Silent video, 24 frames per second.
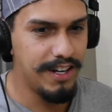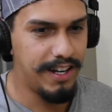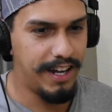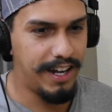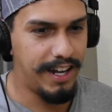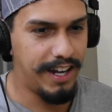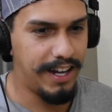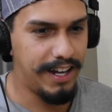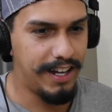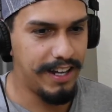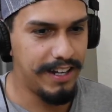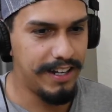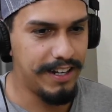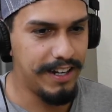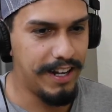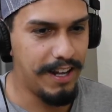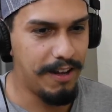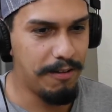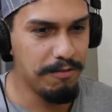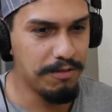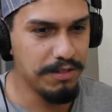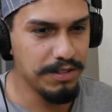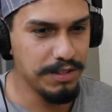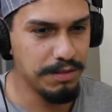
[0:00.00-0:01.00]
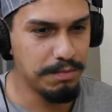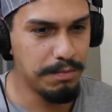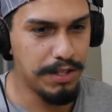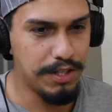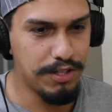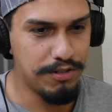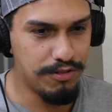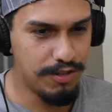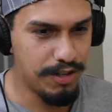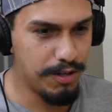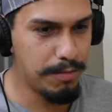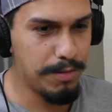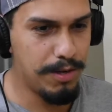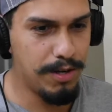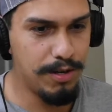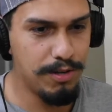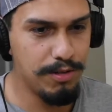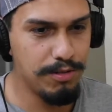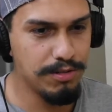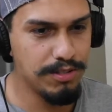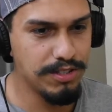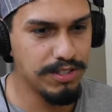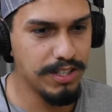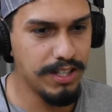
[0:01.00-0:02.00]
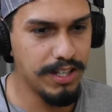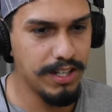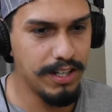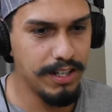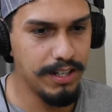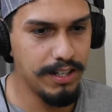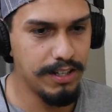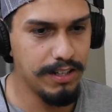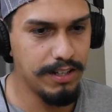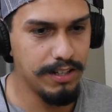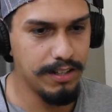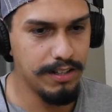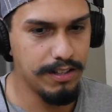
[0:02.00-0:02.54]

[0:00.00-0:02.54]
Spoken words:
and it was my drummer who said,